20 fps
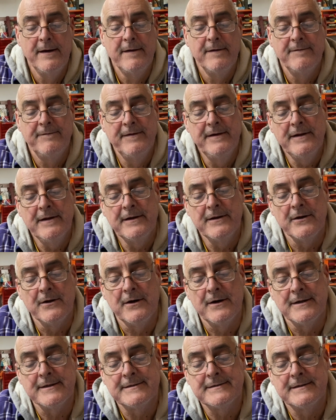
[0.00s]
Feeling
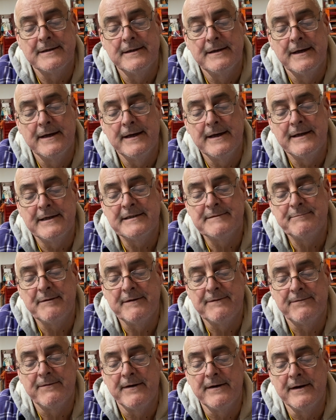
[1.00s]
lost, I asked my
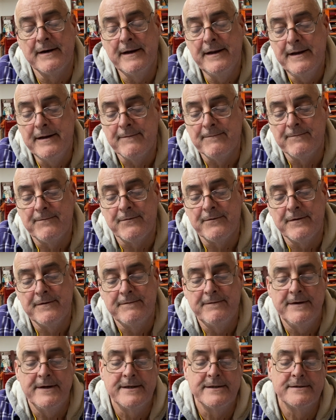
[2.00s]
friend Liam for
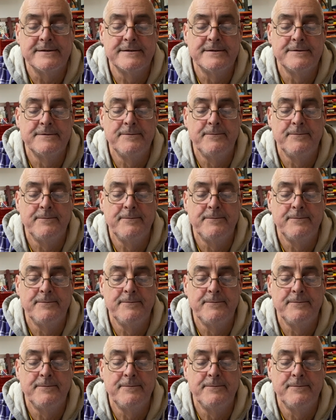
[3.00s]
advice.